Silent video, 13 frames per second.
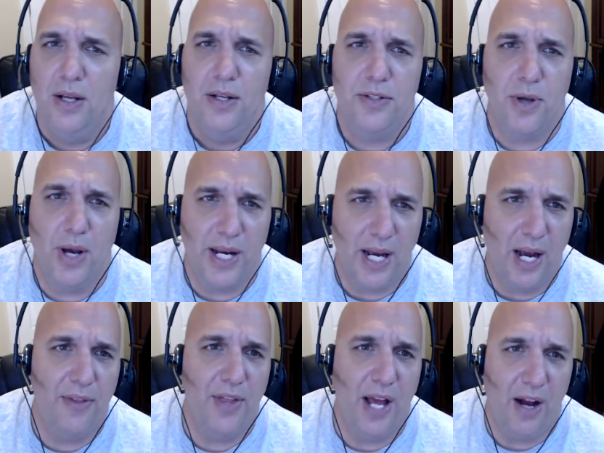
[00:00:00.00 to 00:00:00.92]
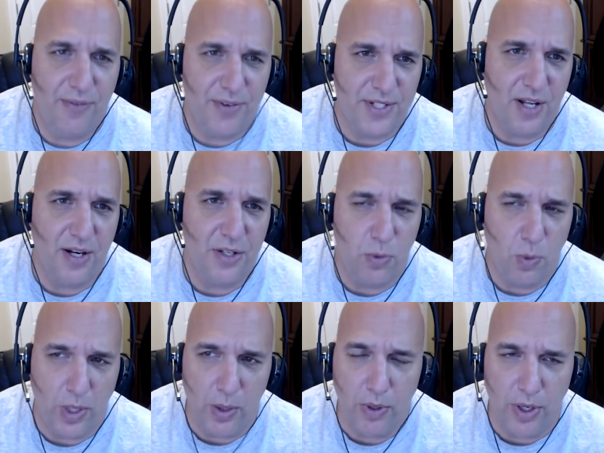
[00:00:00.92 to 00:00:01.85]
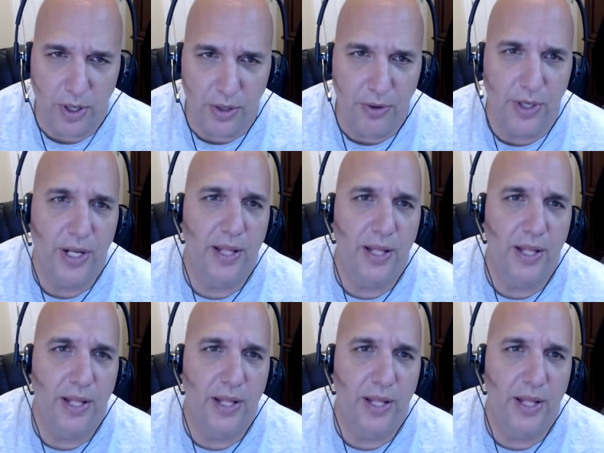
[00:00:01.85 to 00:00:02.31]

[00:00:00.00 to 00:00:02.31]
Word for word: So I got the AlphaSonic 2100